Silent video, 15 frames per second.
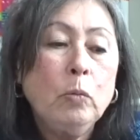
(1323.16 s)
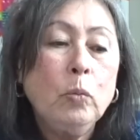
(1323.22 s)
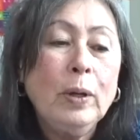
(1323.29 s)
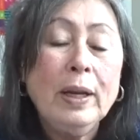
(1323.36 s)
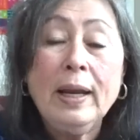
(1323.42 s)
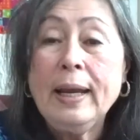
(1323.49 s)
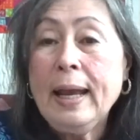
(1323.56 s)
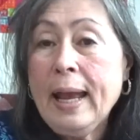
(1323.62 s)
when
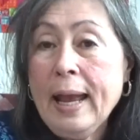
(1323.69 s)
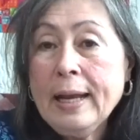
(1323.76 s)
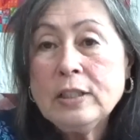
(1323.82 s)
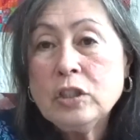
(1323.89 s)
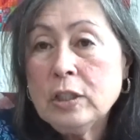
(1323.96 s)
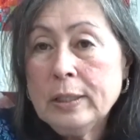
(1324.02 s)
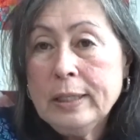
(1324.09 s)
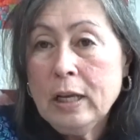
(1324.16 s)
I
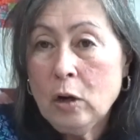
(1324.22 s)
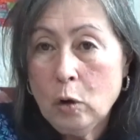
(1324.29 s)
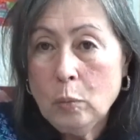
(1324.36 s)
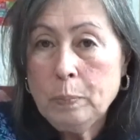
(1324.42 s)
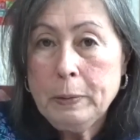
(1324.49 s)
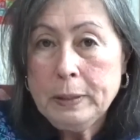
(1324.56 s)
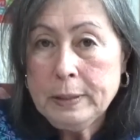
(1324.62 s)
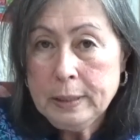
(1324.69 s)
actually
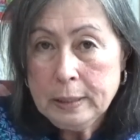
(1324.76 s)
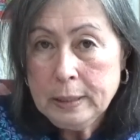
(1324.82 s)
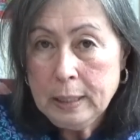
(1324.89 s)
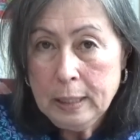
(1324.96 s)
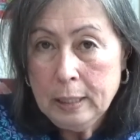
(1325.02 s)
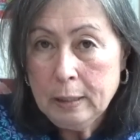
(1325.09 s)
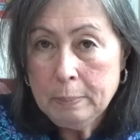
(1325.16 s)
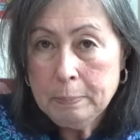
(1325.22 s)
opened it
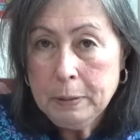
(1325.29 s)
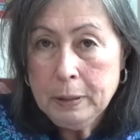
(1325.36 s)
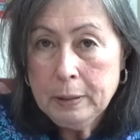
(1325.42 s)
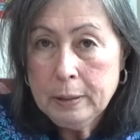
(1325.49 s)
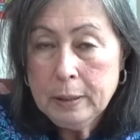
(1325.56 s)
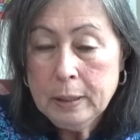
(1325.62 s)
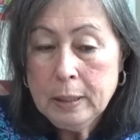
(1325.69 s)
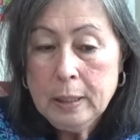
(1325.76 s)
up,
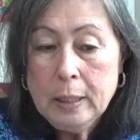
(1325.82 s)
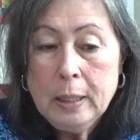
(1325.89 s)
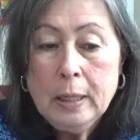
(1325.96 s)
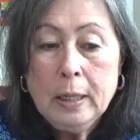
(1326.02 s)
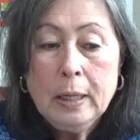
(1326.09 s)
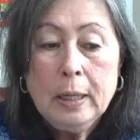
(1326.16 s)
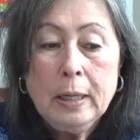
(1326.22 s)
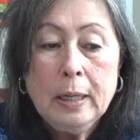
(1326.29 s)

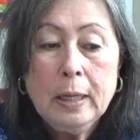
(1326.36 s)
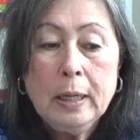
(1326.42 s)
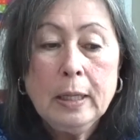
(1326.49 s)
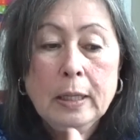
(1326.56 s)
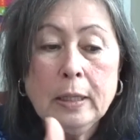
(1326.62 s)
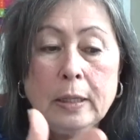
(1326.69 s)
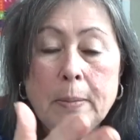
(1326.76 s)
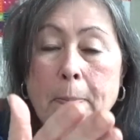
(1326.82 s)

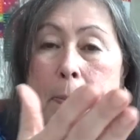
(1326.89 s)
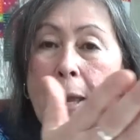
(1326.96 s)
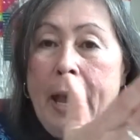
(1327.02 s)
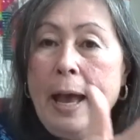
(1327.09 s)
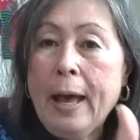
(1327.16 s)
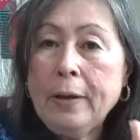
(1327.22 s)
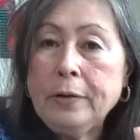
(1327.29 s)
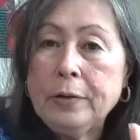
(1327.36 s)
the
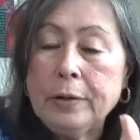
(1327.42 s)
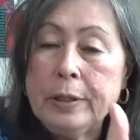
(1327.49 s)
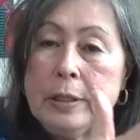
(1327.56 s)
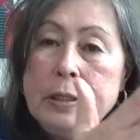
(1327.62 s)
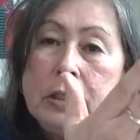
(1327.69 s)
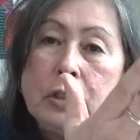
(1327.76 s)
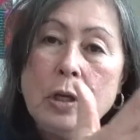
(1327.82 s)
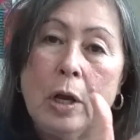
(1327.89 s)
pattern
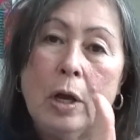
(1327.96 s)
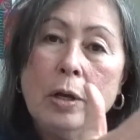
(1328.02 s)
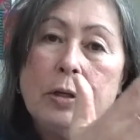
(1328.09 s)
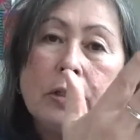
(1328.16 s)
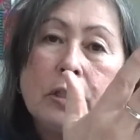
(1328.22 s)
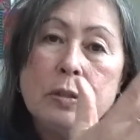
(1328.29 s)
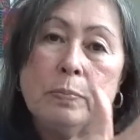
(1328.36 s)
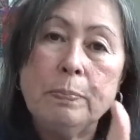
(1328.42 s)
is on a
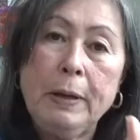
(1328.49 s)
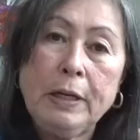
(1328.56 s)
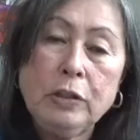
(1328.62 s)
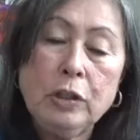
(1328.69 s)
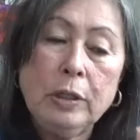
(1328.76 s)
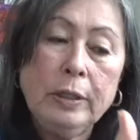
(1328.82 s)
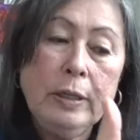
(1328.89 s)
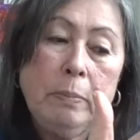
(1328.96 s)

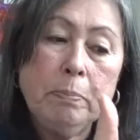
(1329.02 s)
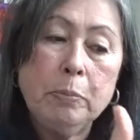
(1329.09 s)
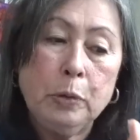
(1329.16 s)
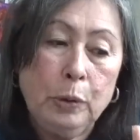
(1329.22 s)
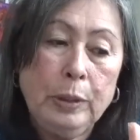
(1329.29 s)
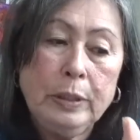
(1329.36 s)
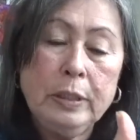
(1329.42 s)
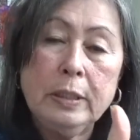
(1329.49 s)
specially
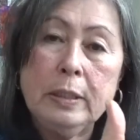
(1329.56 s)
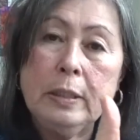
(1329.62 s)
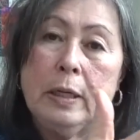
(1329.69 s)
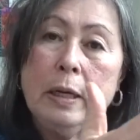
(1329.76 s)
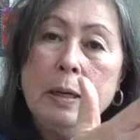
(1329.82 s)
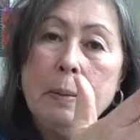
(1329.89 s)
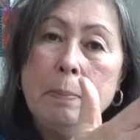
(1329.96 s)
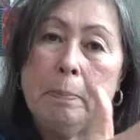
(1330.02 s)
printed
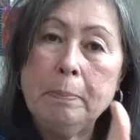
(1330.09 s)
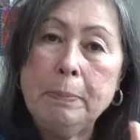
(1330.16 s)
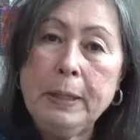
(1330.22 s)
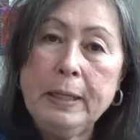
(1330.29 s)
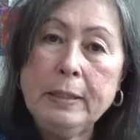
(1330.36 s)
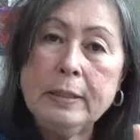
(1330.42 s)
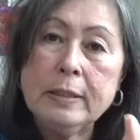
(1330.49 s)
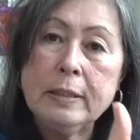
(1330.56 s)

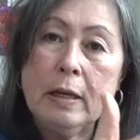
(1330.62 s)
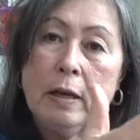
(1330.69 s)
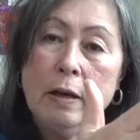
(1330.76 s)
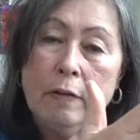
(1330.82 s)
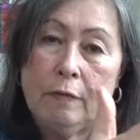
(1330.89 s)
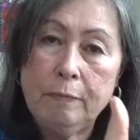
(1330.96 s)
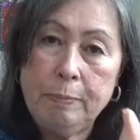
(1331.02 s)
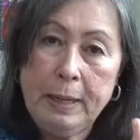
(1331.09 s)
piece
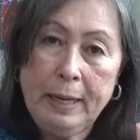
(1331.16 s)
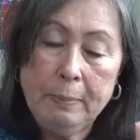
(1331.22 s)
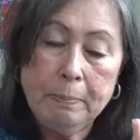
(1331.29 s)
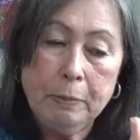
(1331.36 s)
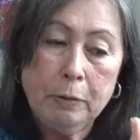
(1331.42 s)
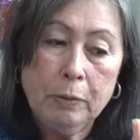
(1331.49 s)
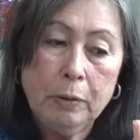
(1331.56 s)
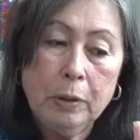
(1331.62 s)
of
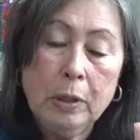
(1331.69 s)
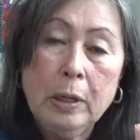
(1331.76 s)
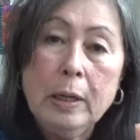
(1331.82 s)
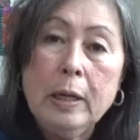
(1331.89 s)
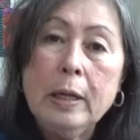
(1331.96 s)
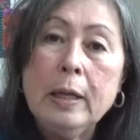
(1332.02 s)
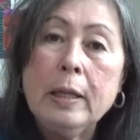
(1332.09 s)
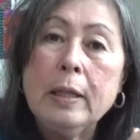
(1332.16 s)
paper
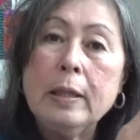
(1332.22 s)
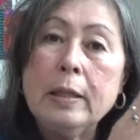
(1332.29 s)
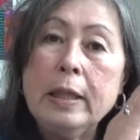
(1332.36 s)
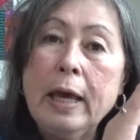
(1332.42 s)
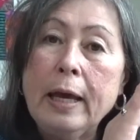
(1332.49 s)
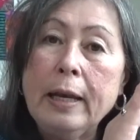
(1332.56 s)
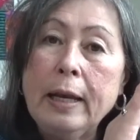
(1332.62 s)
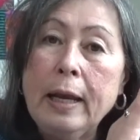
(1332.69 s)

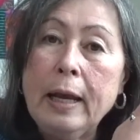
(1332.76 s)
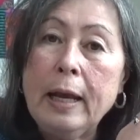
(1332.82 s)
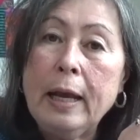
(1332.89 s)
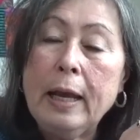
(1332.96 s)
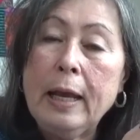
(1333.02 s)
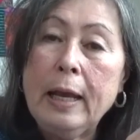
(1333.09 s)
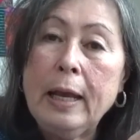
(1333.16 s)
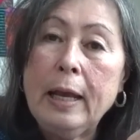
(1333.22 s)
that
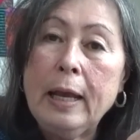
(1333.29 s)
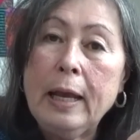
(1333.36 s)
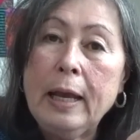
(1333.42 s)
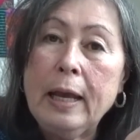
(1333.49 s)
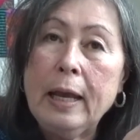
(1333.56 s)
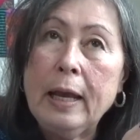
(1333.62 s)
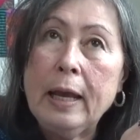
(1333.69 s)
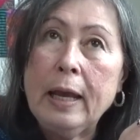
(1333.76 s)

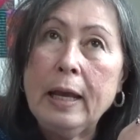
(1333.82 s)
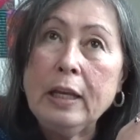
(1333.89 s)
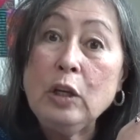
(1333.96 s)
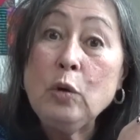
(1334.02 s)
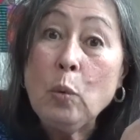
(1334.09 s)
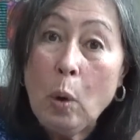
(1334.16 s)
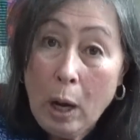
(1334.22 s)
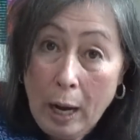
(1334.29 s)

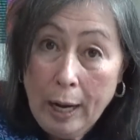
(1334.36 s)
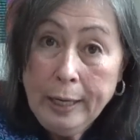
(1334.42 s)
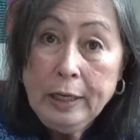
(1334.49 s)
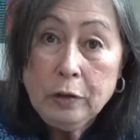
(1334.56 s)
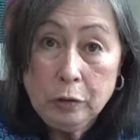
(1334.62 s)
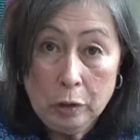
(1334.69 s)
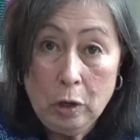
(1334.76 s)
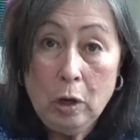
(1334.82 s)
you
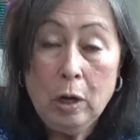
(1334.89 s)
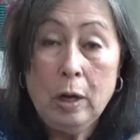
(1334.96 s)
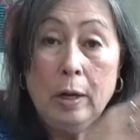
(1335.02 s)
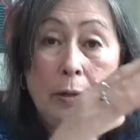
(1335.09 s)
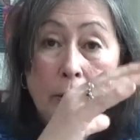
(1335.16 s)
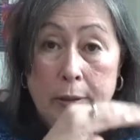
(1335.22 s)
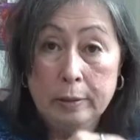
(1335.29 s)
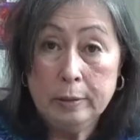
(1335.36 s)
iron on
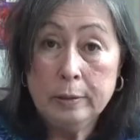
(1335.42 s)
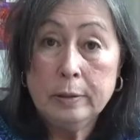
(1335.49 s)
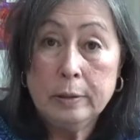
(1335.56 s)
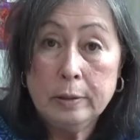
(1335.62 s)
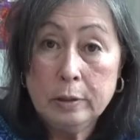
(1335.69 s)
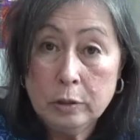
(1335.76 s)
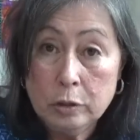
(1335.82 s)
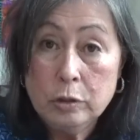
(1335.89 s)

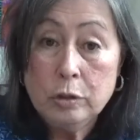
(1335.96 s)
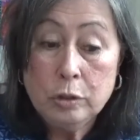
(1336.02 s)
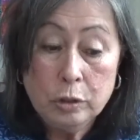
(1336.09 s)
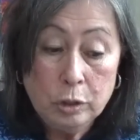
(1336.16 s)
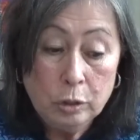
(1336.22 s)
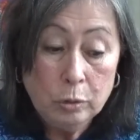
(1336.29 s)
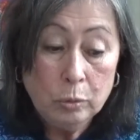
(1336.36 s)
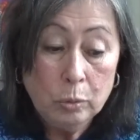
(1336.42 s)

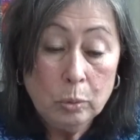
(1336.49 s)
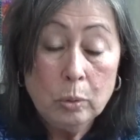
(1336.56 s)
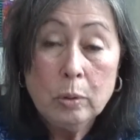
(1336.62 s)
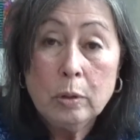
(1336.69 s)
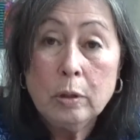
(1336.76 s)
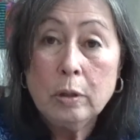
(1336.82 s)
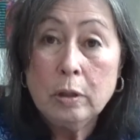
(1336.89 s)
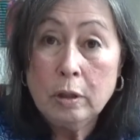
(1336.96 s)
to
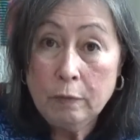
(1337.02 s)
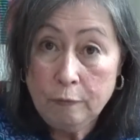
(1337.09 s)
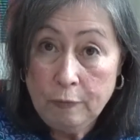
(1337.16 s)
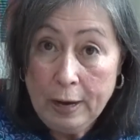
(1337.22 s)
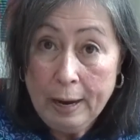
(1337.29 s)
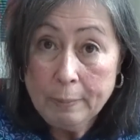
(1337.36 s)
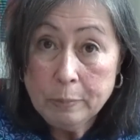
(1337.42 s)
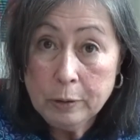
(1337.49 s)
the
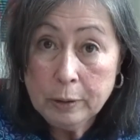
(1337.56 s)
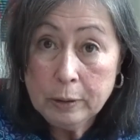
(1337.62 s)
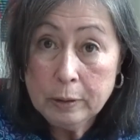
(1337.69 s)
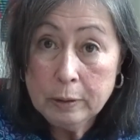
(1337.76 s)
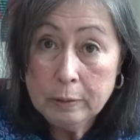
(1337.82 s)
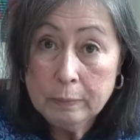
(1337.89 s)
fabric.